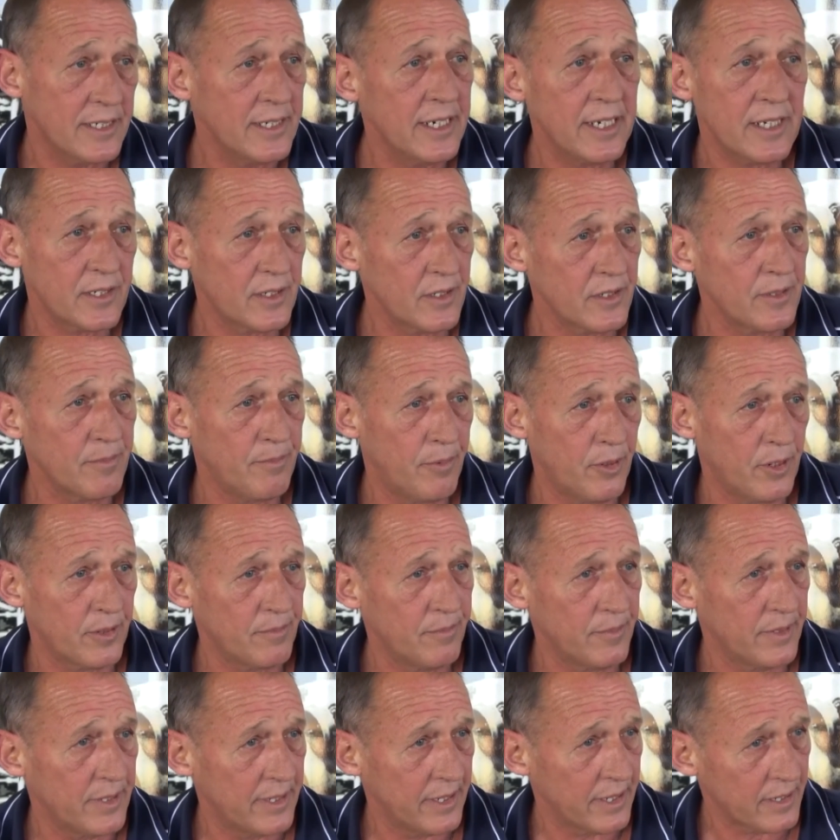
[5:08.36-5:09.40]
national
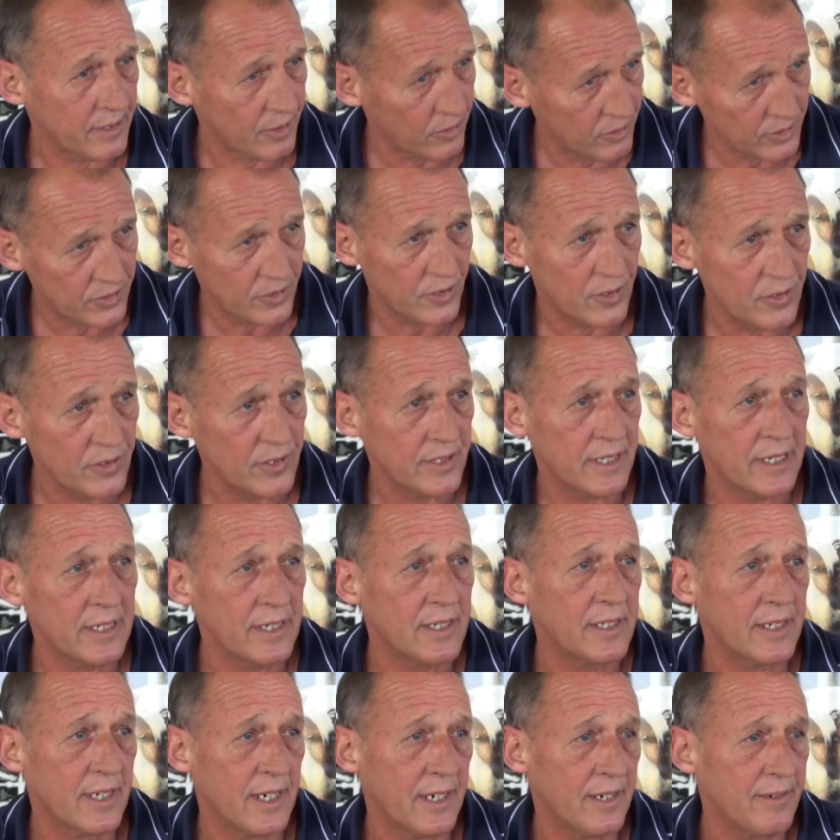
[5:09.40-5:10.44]
department that controls that
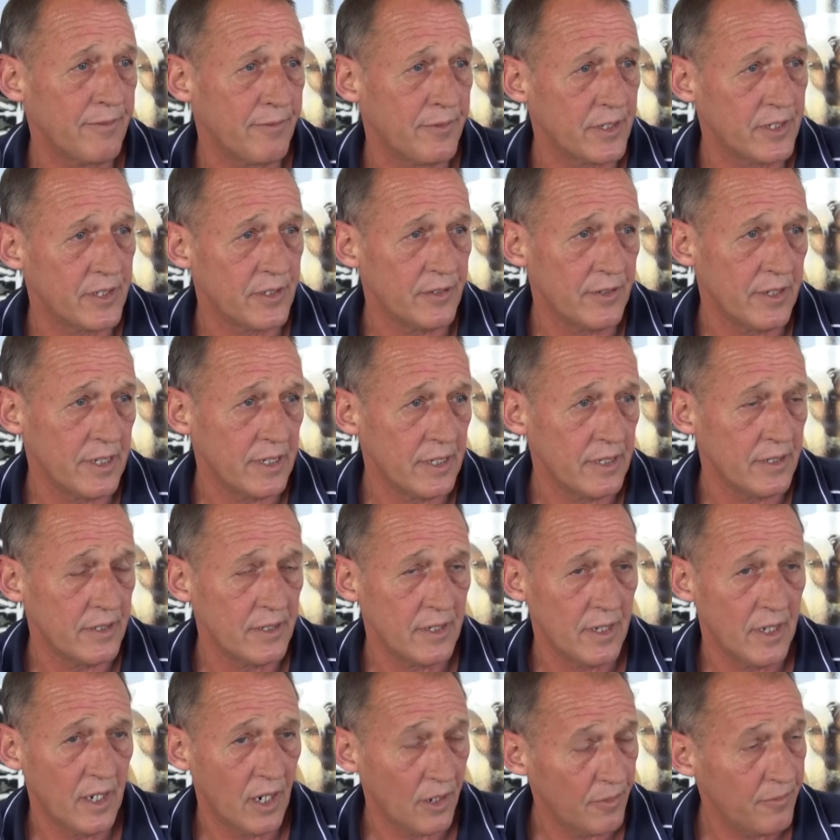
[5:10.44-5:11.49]
entire fishery, and
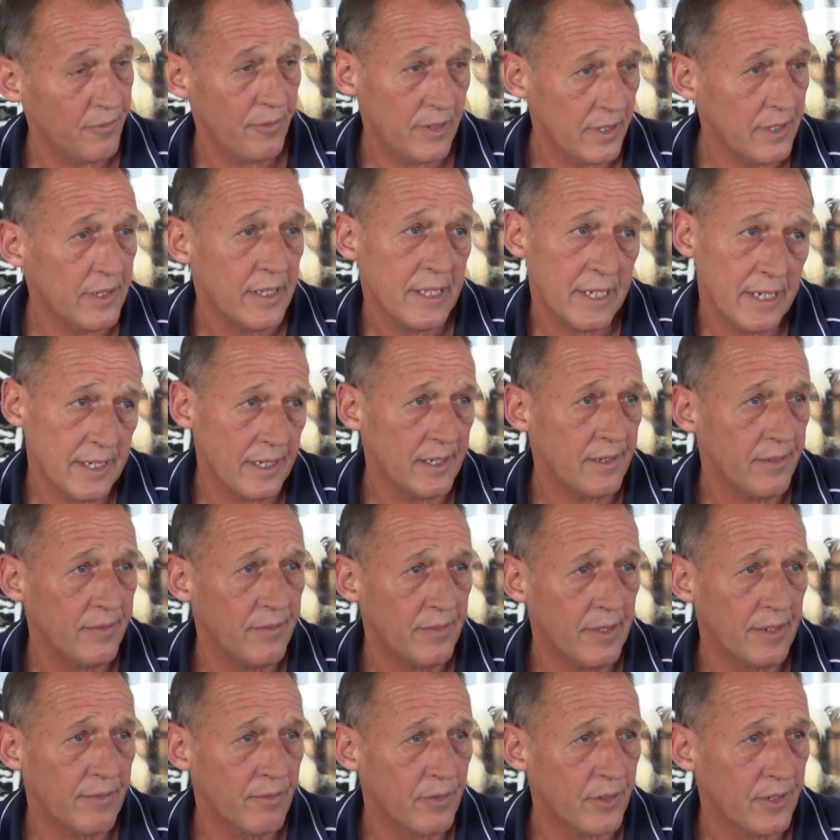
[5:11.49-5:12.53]
hopefully
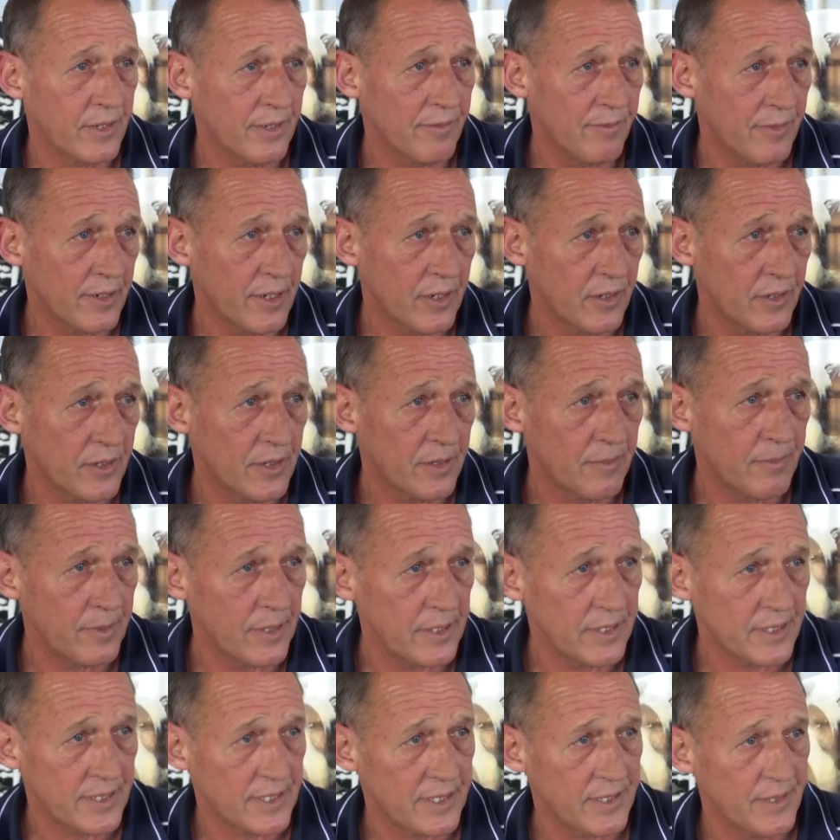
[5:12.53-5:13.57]
they've got their finger on the
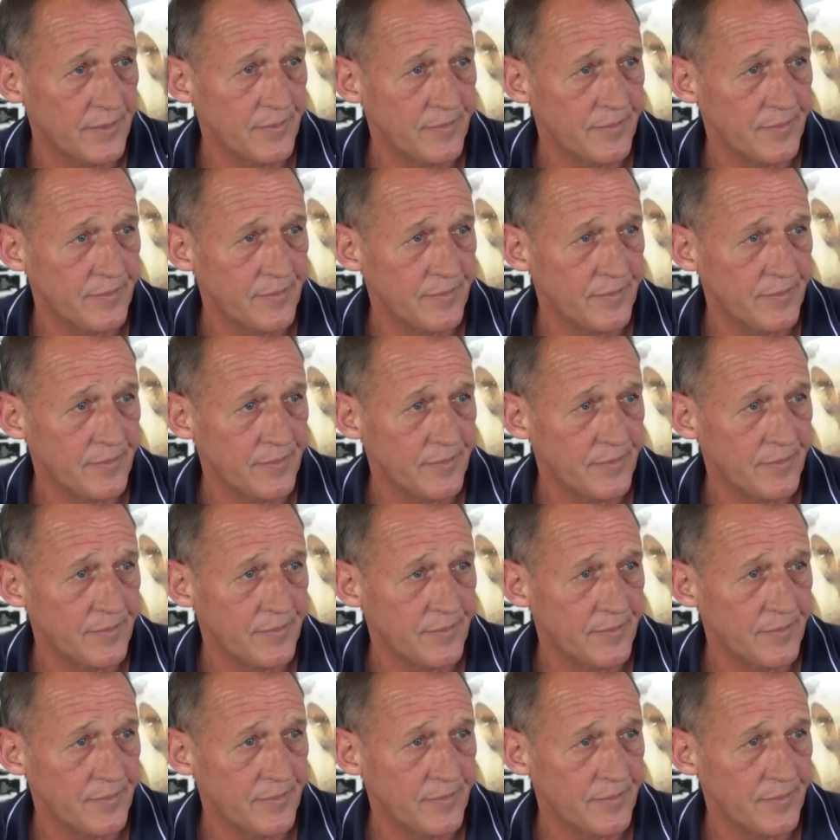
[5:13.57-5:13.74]
pulse.